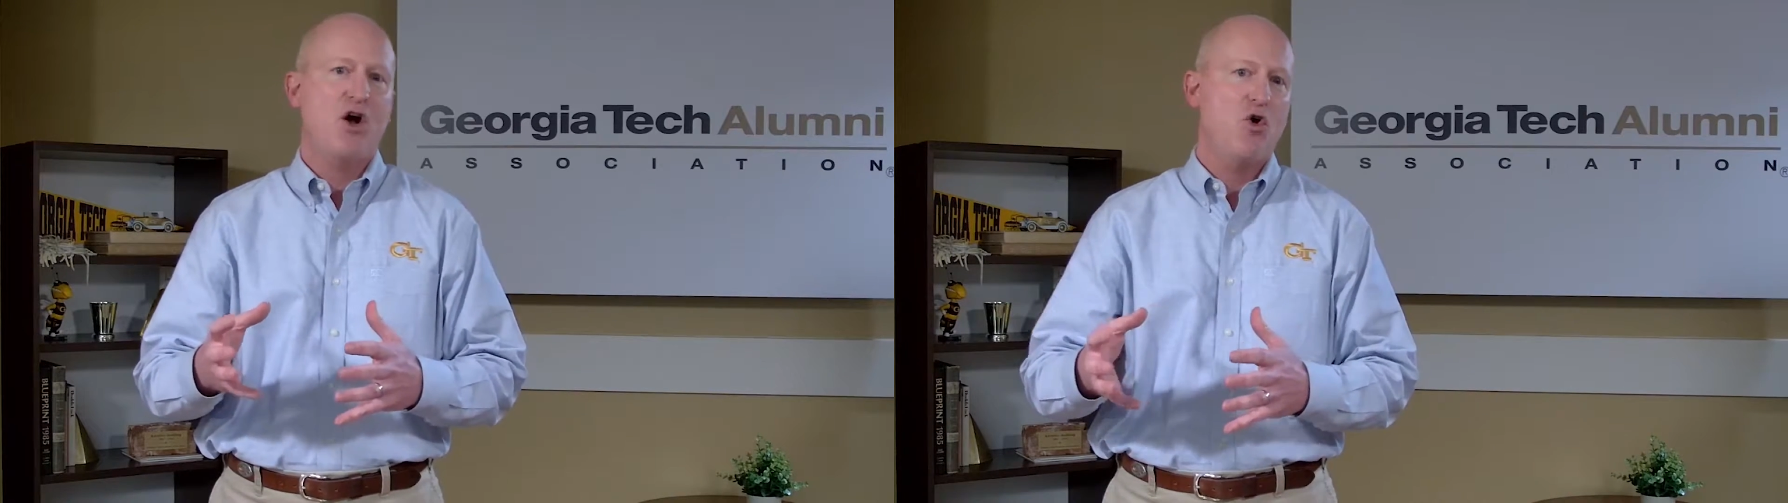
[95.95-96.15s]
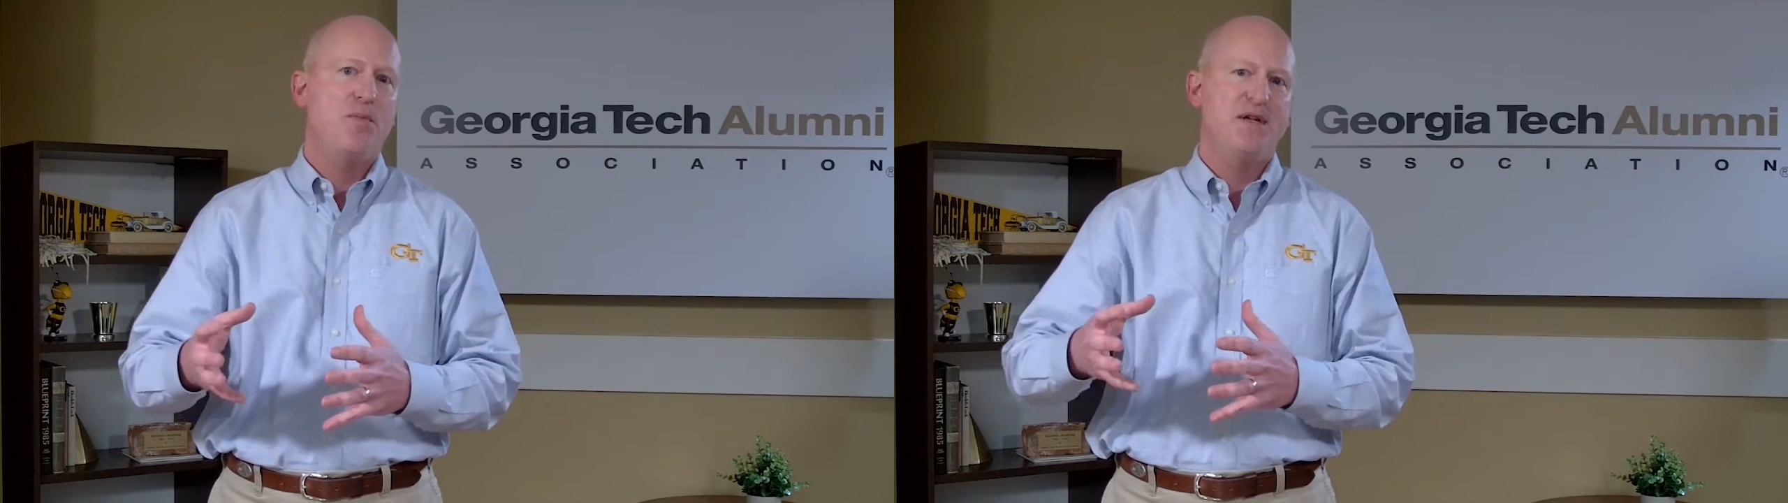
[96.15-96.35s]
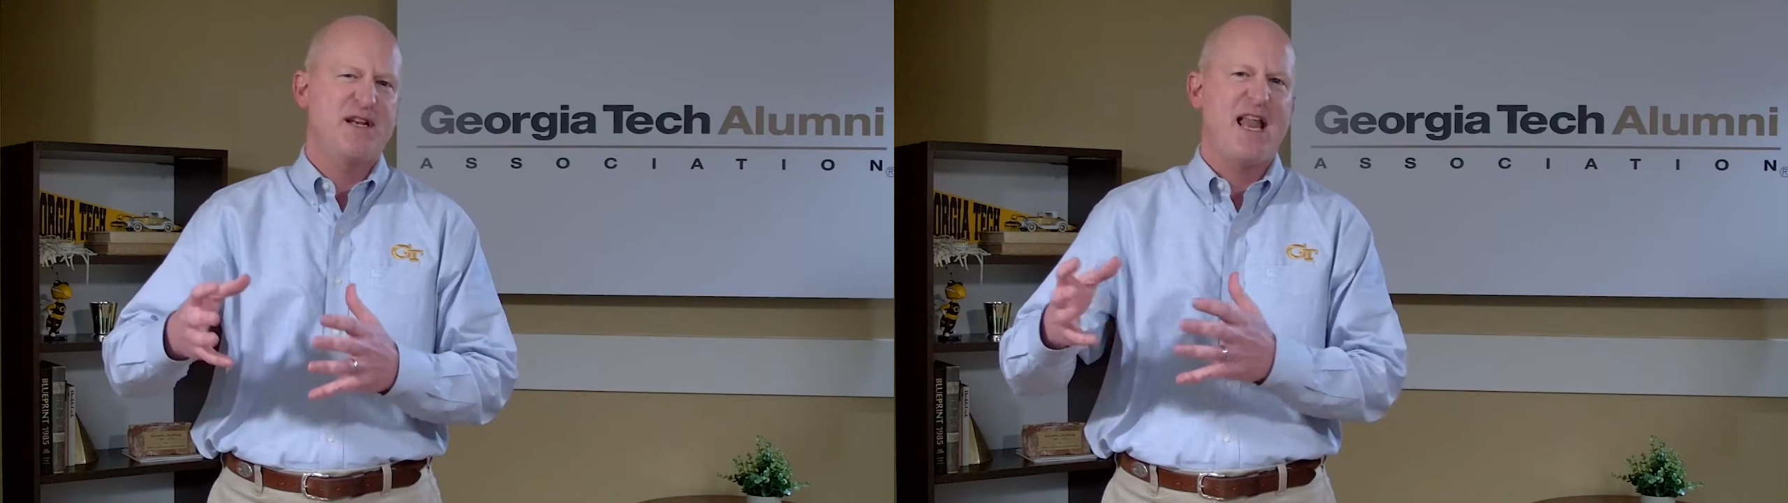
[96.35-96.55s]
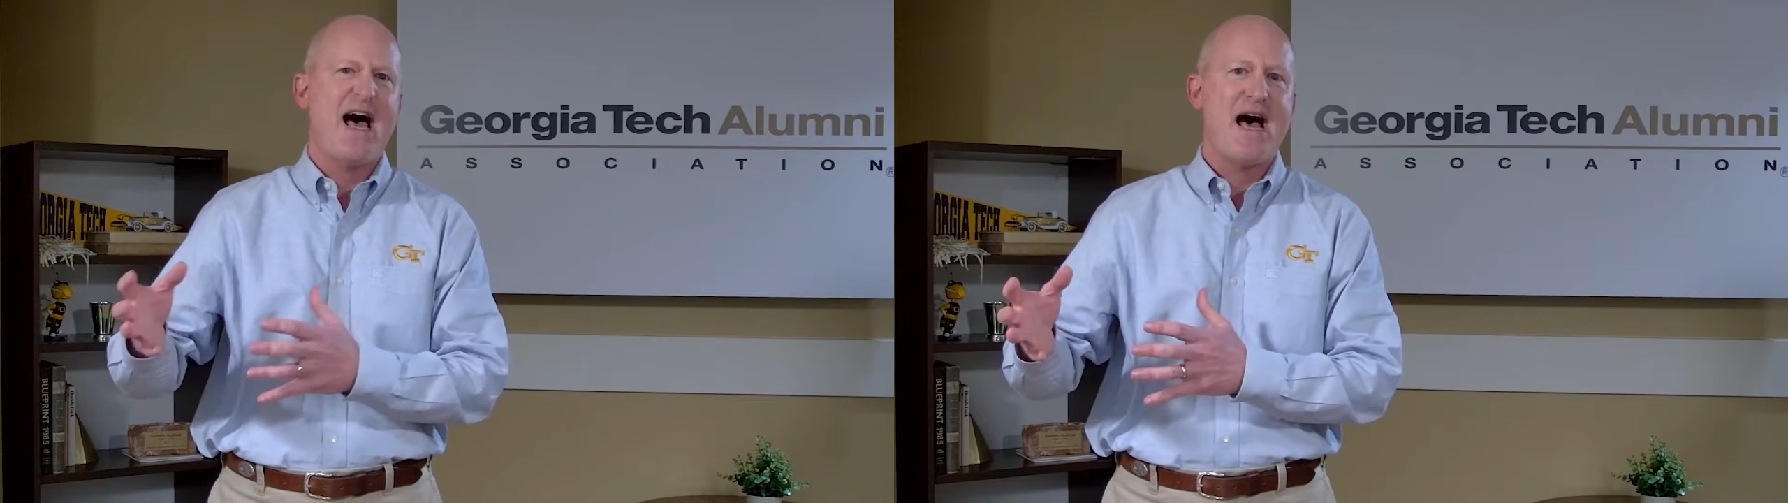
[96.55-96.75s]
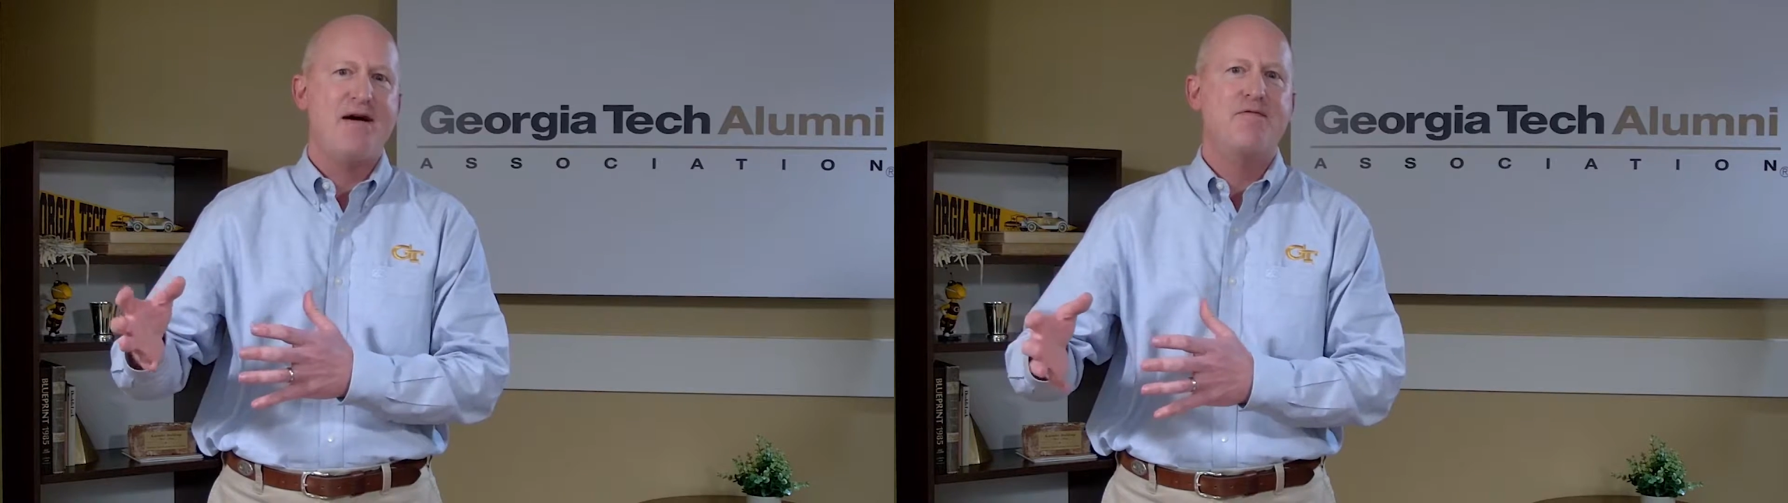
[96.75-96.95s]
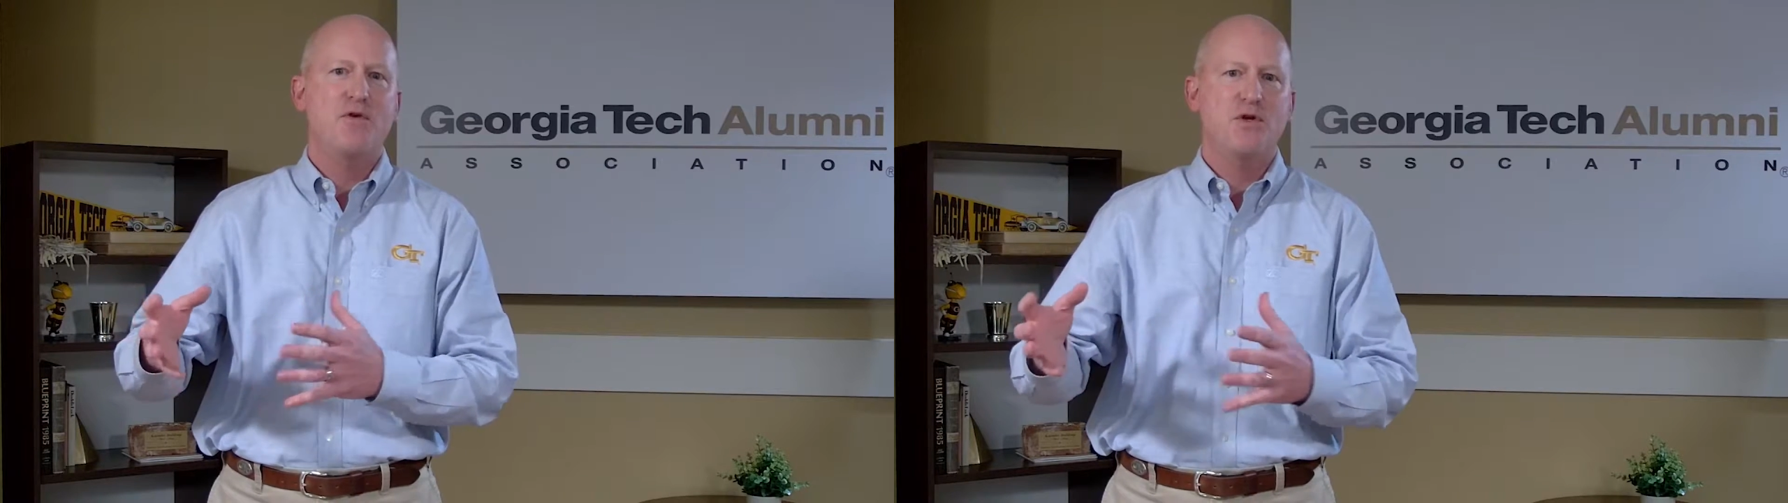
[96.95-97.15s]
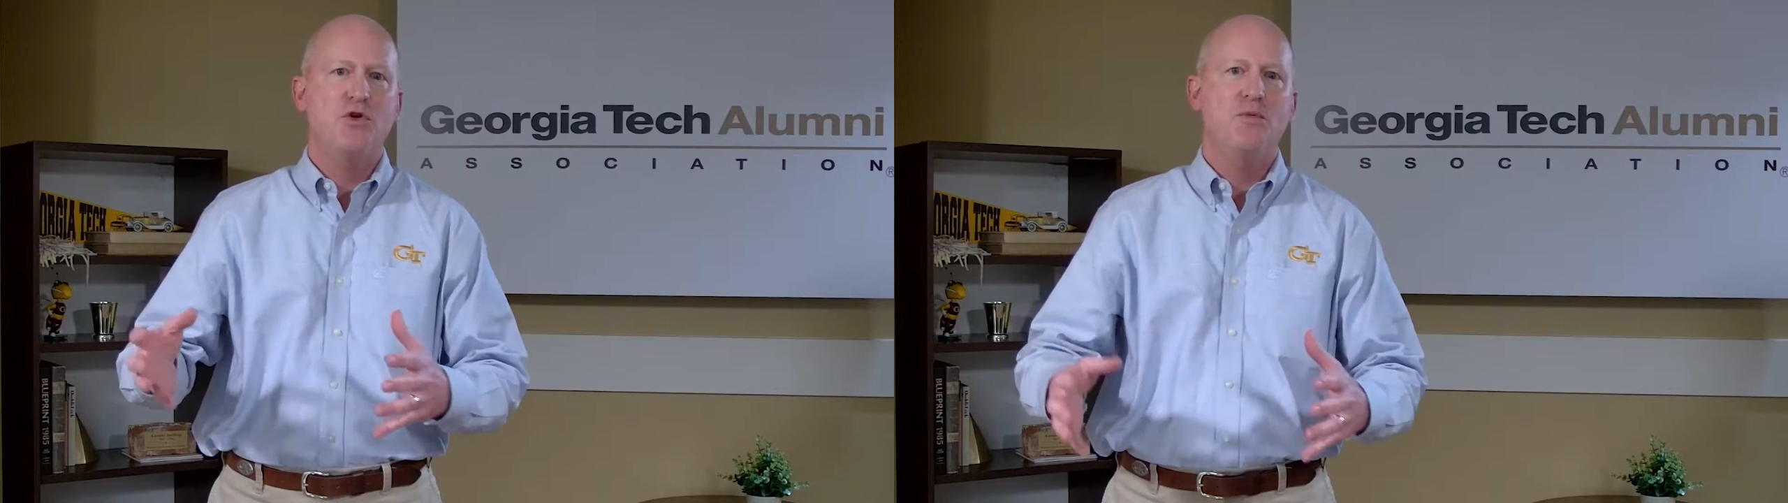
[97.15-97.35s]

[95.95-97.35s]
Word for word: open live for you